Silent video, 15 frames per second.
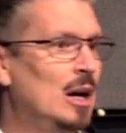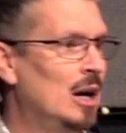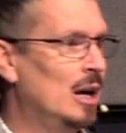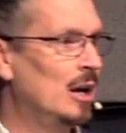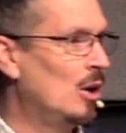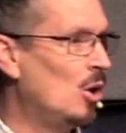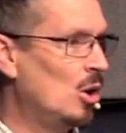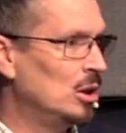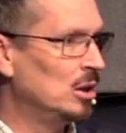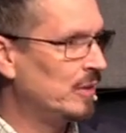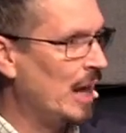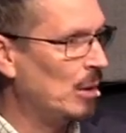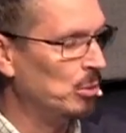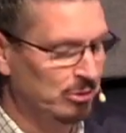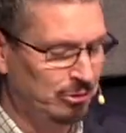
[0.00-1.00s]
Uh,
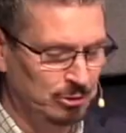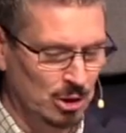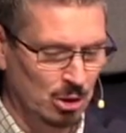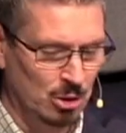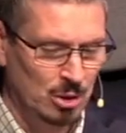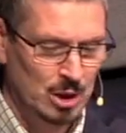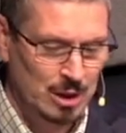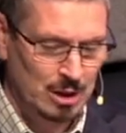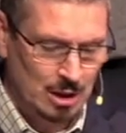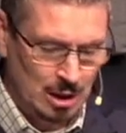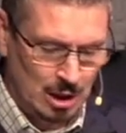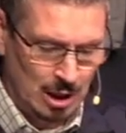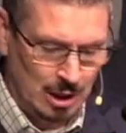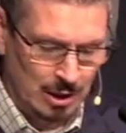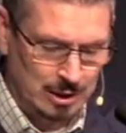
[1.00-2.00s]
all of that would flow
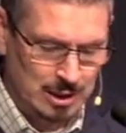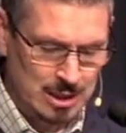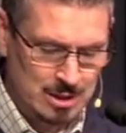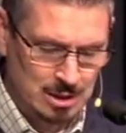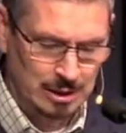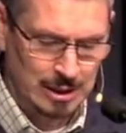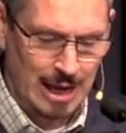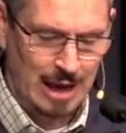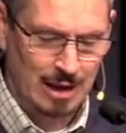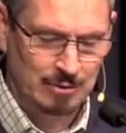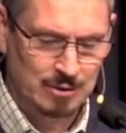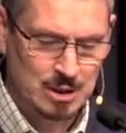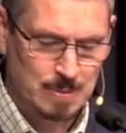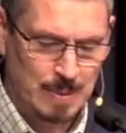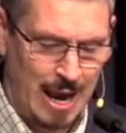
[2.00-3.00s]
uh, easily
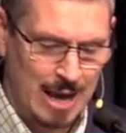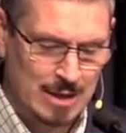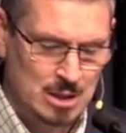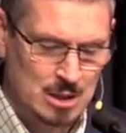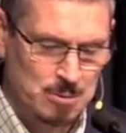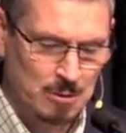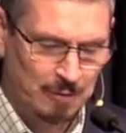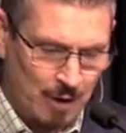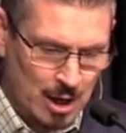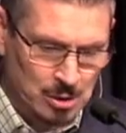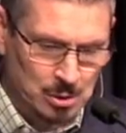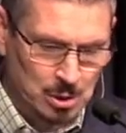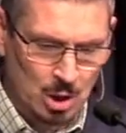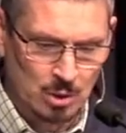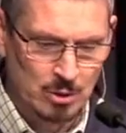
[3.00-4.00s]
out of this passage. But
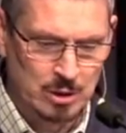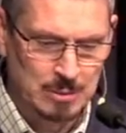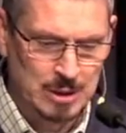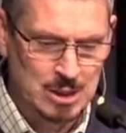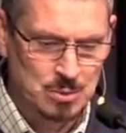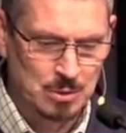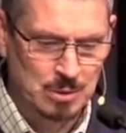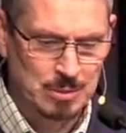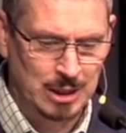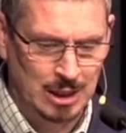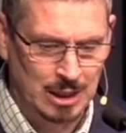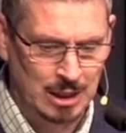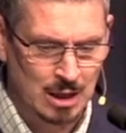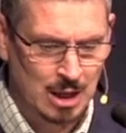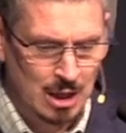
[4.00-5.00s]
follow along with me as we
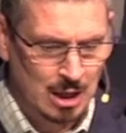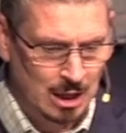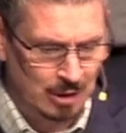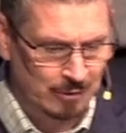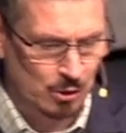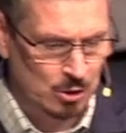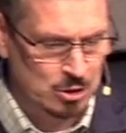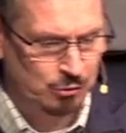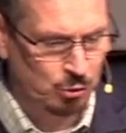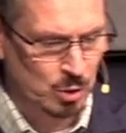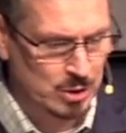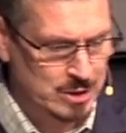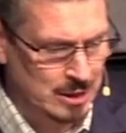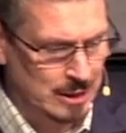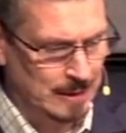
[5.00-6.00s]
begin in verse
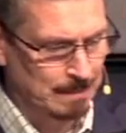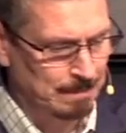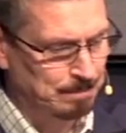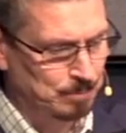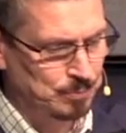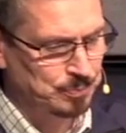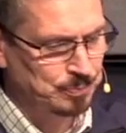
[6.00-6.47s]
14.